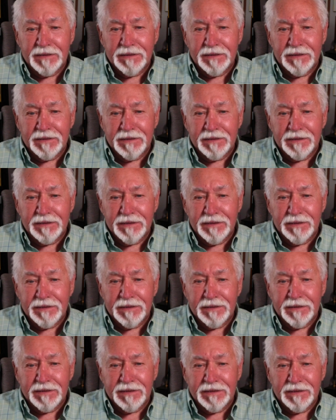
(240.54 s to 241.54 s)

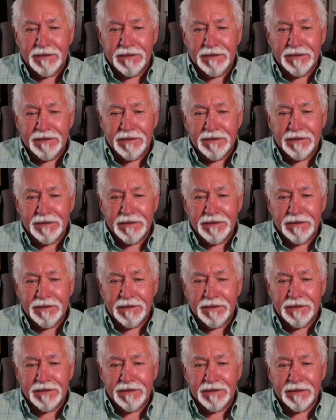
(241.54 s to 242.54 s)

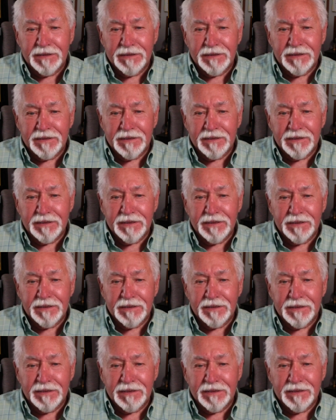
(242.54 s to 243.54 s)

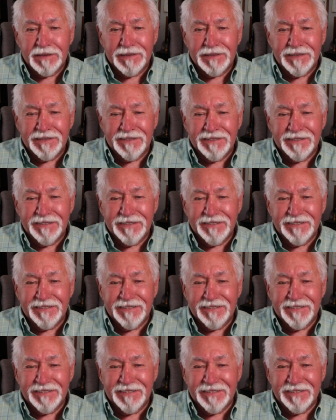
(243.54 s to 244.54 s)

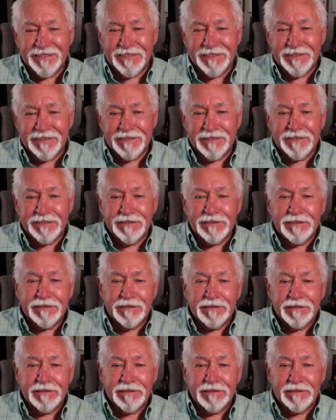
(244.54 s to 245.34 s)
[no speech]